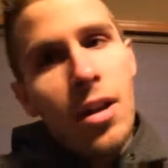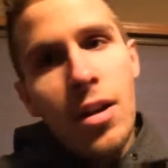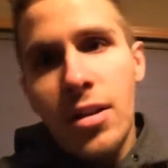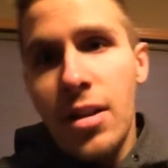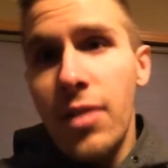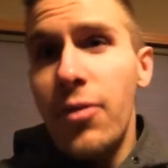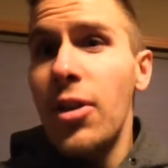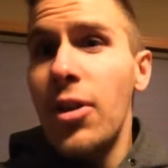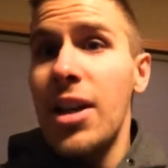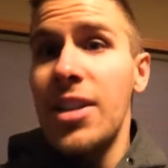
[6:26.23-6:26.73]

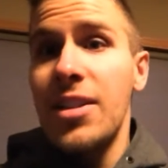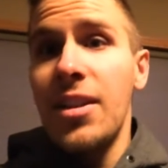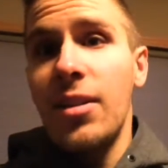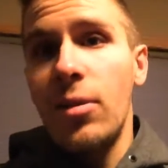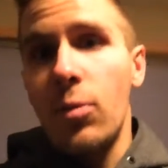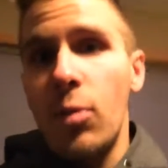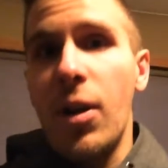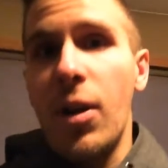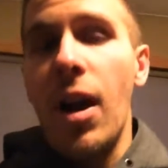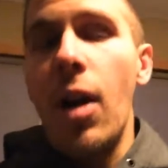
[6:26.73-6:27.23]
See if you guys like
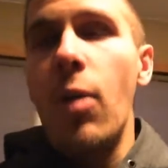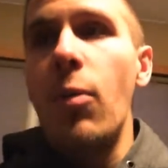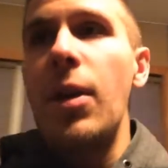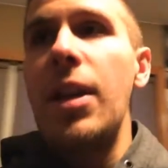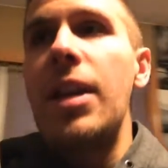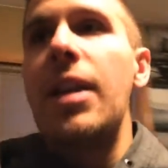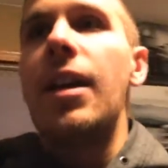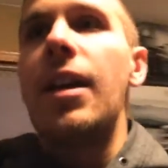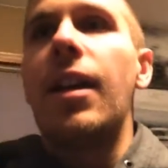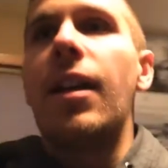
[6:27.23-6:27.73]
the workout
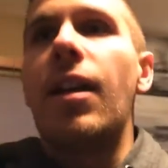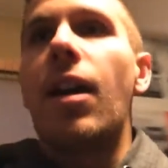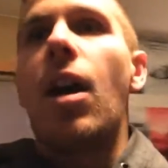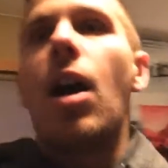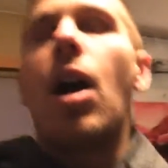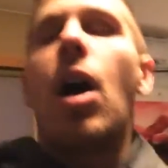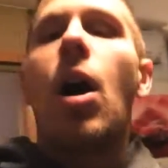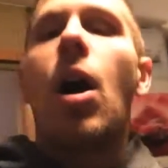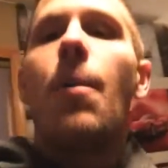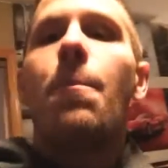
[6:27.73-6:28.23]
we did.
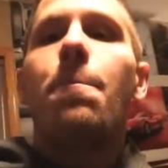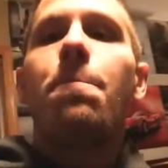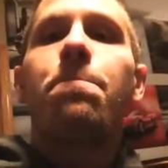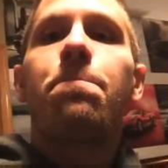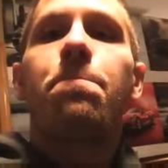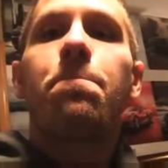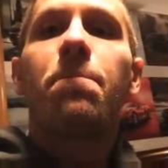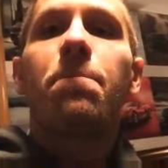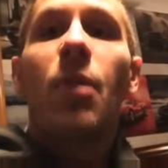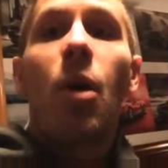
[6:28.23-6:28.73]
Um,
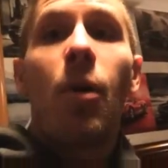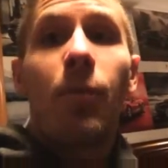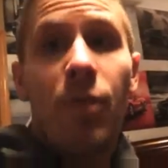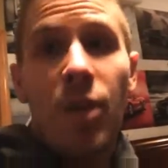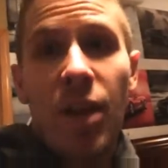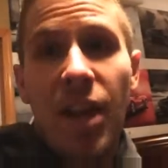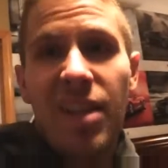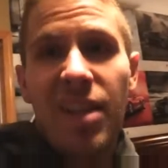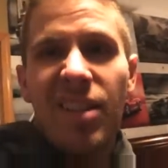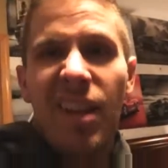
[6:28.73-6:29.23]

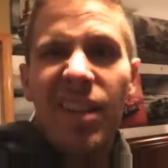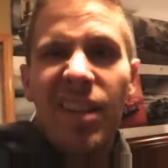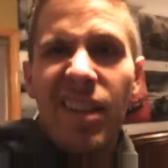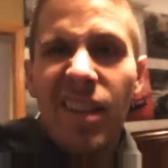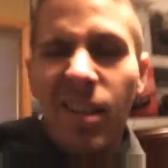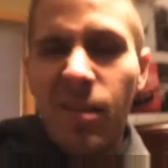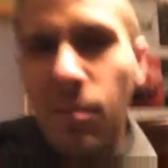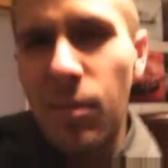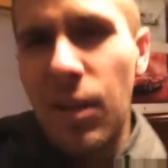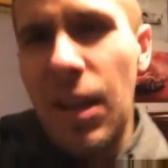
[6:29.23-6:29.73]
hopefully you guys liked
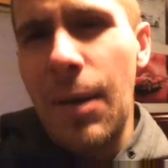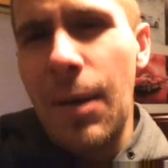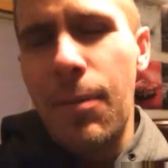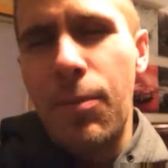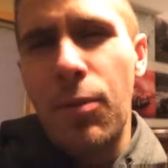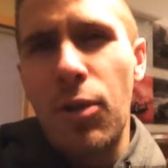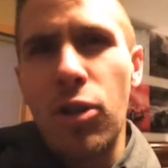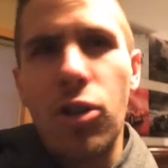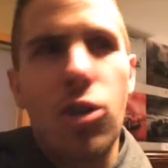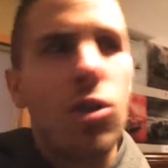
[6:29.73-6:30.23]
it. Kept
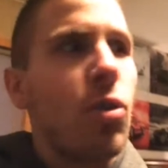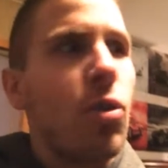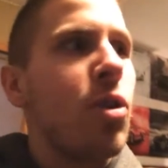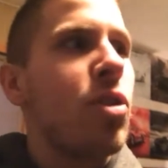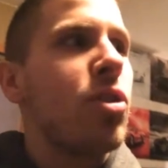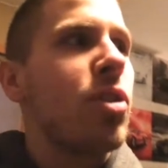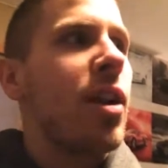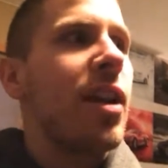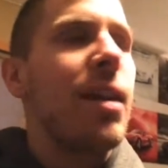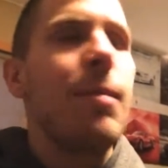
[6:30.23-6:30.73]
it pretty
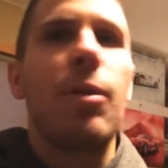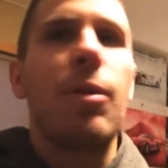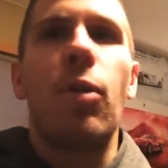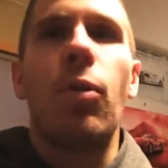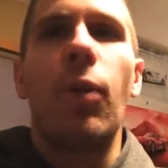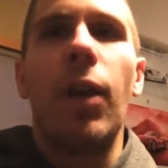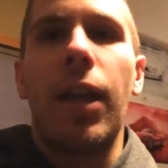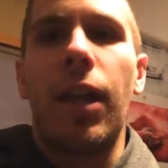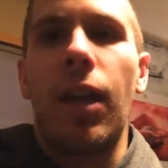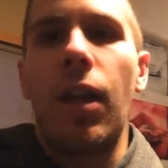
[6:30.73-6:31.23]
short. Try to keep it
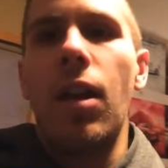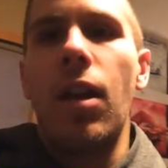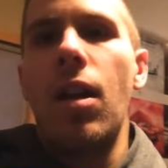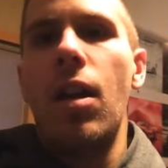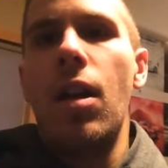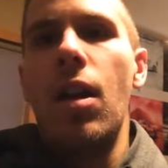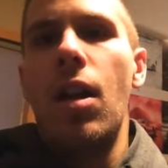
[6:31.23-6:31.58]
quick.